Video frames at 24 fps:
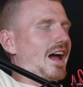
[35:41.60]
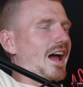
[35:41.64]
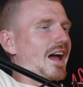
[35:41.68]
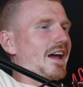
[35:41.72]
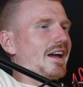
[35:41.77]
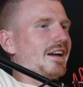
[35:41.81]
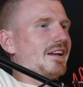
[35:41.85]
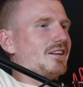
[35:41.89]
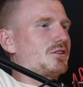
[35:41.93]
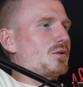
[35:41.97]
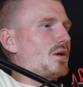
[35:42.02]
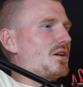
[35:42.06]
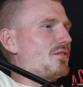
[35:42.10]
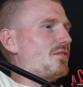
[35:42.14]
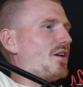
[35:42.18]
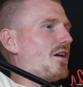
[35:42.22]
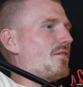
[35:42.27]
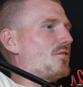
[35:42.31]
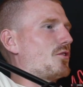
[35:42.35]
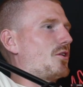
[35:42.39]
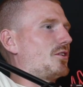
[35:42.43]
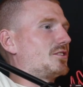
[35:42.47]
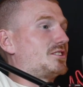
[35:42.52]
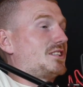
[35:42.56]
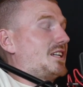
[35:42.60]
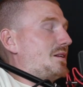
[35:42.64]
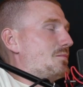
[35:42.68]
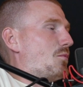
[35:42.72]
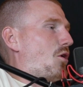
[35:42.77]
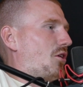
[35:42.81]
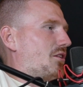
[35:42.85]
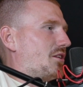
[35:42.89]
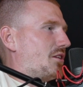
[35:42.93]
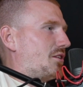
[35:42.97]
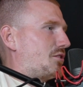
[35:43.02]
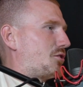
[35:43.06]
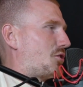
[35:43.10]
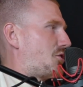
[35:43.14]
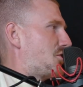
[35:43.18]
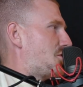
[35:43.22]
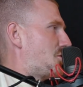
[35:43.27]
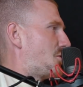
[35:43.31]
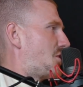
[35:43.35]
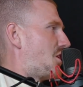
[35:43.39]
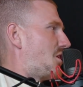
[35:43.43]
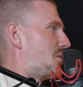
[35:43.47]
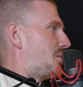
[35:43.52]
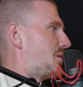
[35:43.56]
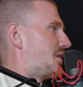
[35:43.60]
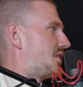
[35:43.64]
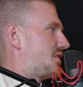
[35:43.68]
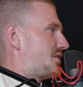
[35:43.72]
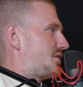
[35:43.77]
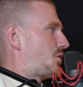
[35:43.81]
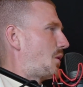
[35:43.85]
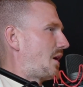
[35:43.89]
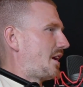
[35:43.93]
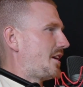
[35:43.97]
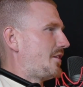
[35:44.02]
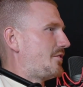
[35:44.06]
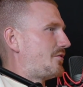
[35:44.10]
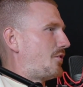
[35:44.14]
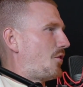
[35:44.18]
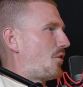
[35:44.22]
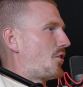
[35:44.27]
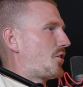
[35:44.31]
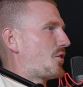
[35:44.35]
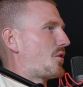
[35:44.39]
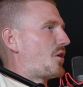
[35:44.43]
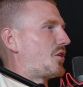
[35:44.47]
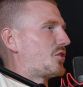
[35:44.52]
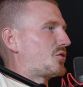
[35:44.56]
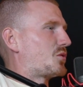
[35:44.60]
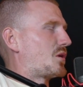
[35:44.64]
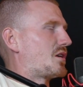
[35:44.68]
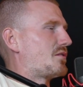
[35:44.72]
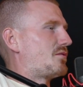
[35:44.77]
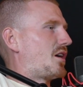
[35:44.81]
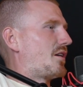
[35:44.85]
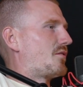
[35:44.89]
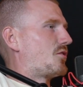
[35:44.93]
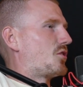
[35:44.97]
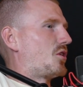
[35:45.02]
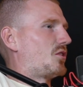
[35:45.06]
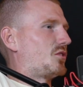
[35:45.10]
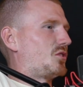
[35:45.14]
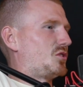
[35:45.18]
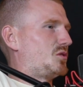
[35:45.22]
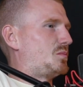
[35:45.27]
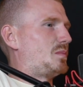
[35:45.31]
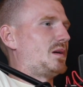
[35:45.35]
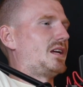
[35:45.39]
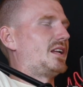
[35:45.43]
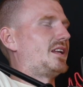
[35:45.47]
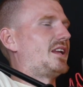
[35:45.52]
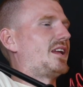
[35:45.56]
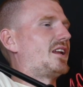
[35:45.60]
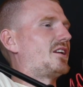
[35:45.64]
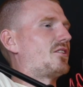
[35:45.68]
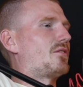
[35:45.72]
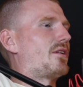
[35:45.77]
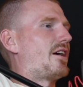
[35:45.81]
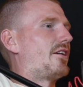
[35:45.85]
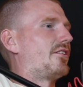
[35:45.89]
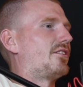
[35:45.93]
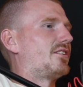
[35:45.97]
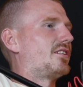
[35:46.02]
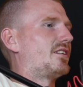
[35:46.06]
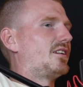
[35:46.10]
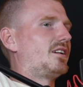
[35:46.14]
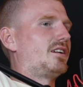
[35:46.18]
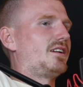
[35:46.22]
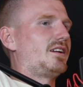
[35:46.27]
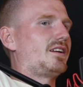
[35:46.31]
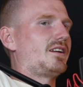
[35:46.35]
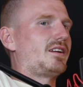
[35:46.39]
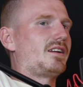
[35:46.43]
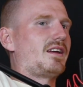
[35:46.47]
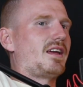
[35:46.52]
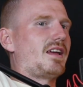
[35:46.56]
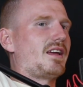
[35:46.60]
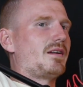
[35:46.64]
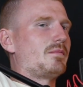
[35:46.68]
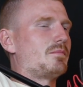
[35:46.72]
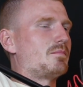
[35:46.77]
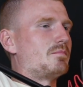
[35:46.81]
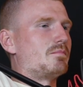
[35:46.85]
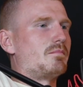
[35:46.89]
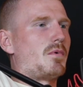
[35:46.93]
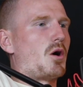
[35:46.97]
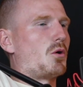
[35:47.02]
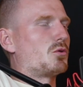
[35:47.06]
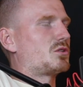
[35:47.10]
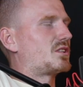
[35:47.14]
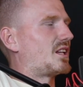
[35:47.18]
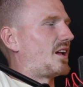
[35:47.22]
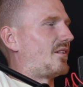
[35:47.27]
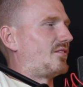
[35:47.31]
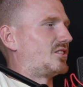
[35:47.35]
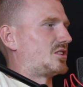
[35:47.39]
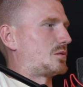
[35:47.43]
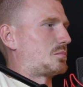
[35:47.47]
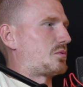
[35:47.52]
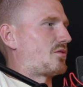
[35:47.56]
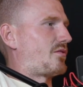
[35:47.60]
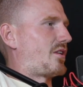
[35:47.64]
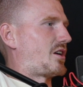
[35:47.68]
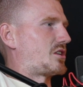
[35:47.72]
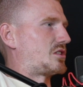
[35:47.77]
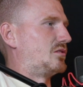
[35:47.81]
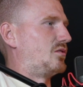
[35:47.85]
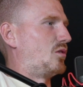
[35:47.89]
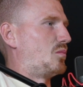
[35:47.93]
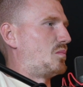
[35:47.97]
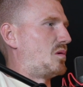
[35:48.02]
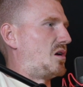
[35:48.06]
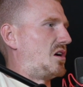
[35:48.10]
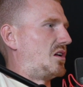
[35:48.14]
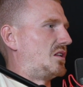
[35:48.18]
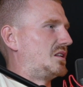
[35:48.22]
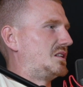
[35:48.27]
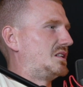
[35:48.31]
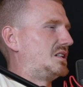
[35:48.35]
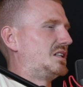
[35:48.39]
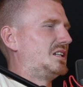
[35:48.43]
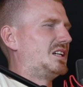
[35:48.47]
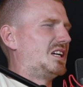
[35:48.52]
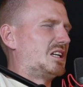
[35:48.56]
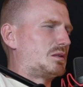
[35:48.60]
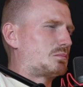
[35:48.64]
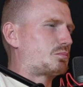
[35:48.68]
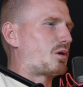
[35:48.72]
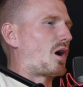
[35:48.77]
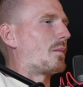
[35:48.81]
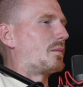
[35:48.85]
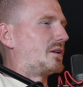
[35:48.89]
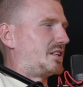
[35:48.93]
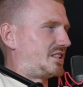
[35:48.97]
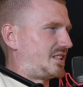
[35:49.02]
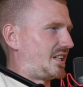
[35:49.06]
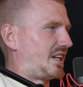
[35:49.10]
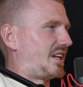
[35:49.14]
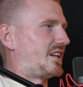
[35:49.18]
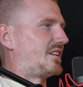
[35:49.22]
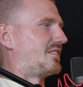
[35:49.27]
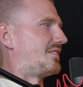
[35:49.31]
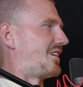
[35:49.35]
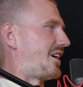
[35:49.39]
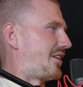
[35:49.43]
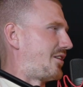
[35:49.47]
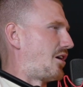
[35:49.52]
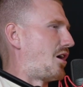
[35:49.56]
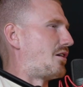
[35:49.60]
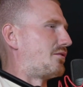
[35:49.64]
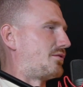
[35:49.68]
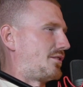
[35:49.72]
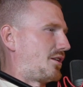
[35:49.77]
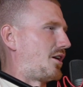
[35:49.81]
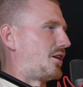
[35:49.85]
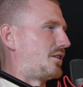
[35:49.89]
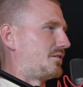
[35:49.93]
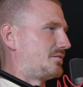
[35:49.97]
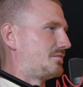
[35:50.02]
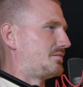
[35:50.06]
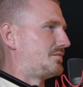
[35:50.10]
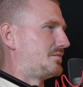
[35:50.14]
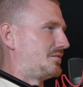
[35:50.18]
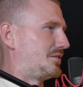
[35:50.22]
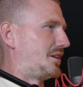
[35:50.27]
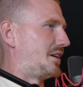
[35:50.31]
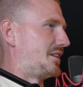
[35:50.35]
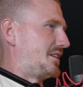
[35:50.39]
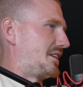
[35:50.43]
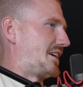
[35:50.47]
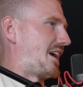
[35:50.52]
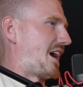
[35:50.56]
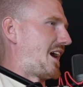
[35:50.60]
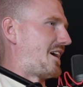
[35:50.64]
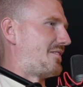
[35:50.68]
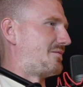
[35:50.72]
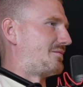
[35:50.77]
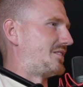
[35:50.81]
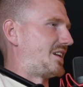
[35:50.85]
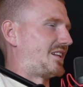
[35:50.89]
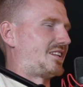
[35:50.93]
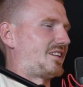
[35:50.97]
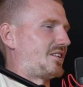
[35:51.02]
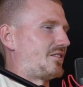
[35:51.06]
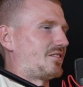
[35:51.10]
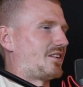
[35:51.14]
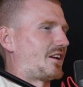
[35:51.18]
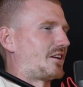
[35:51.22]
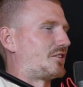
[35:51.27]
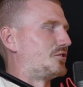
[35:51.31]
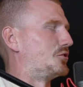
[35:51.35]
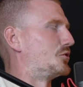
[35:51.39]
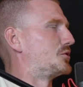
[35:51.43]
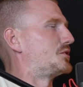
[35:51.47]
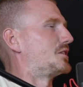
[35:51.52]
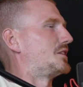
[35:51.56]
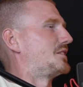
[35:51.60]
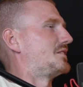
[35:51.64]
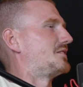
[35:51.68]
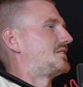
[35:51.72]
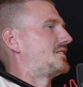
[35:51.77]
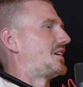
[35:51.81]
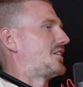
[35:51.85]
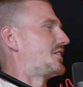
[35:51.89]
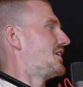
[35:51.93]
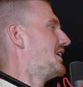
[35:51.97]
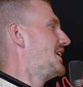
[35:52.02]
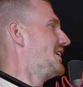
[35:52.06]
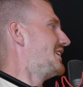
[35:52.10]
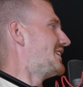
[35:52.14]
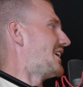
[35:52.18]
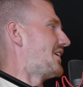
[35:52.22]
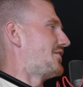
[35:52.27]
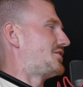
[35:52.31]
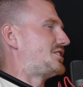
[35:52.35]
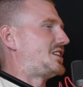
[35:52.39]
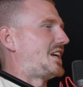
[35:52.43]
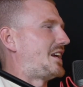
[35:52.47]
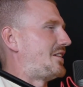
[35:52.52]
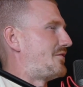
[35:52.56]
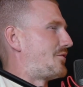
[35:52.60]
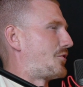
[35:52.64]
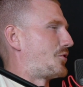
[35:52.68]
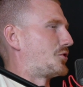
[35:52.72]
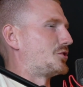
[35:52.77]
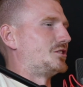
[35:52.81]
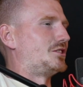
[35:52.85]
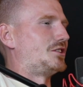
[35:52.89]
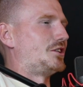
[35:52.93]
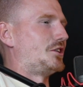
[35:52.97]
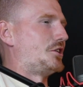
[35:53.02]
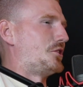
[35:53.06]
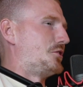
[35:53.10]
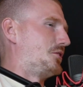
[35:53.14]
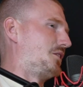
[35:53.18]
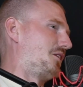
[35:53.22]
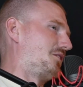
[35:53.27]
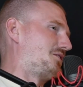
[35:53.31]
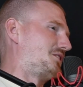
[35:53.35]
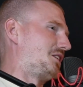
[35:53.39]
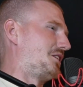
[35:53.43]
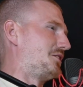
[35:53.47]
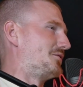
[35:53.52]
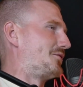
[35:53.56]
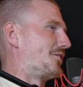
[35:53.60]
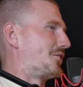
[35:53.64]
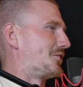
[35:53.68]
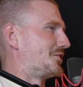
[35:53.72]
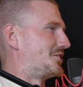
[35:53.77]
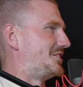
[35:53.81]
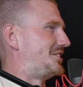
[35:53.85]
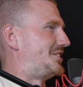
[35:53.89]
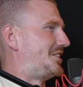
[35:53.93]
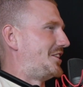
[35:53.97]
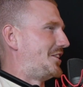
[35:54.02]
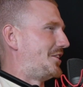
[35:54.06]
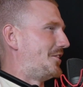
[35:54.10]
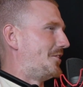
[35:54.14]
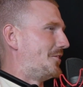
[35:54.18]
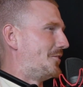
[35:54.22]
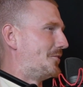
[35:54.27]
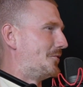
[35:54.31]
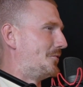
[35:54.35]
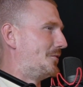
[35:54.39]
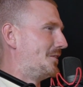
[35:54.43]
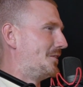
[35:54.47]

a 25-year-old seen more than a 30-year-old, but a 24-year-old, 25-year-old who's been in and around most levels of professional football has probably seen an awful lot in the game. Nothing. They've seen versions of you. They've seen versions of you.